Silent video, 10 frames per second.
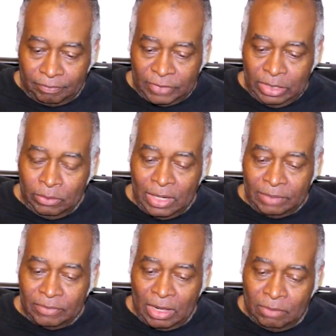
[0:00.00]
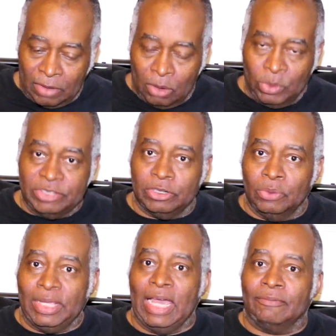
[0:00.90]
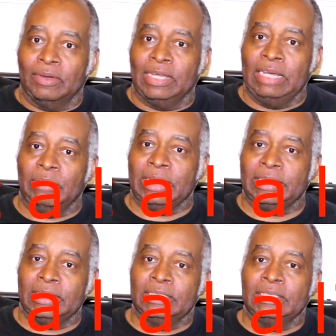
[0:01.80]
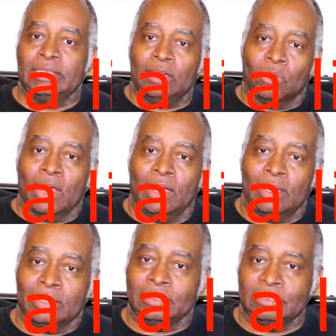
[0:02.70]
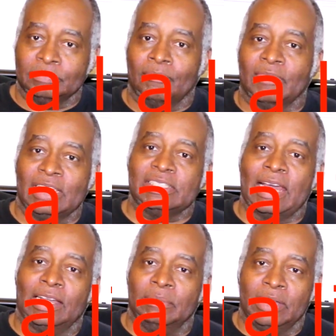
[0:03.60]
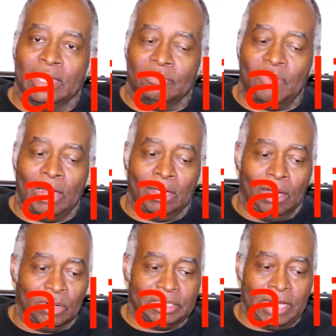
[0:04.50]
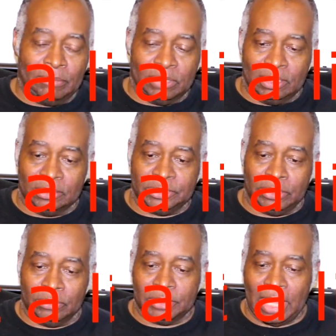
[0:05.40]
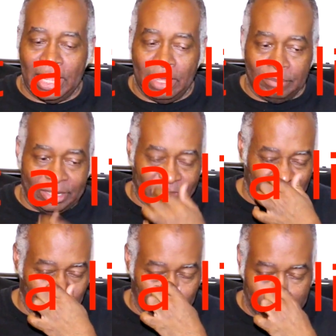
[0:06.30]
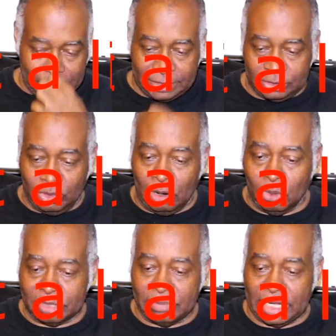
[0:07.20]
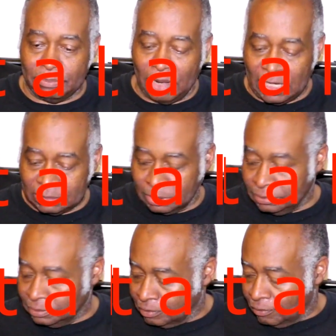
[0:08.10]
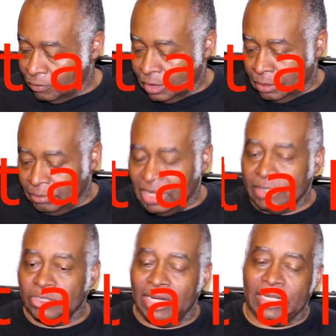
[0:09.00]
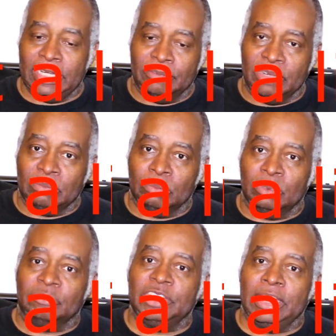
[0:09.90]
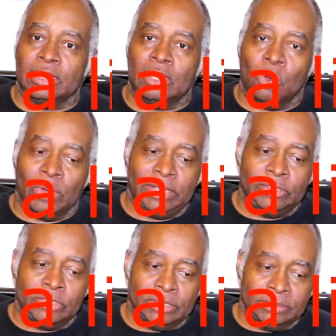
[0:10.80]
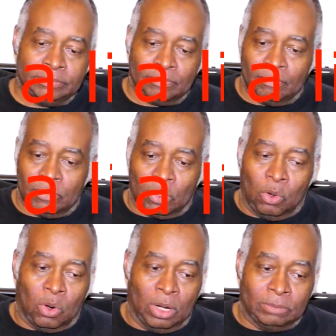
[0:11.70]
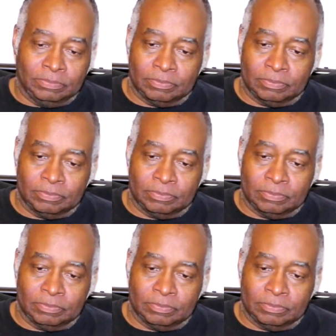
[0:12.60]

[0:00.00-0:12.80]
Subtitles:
You know what? I've always told you have a limit, or it's not a limit I can follow all the time because, you know, time and circumstance don't always make it possible. But I try to get a minimum of 10 coins or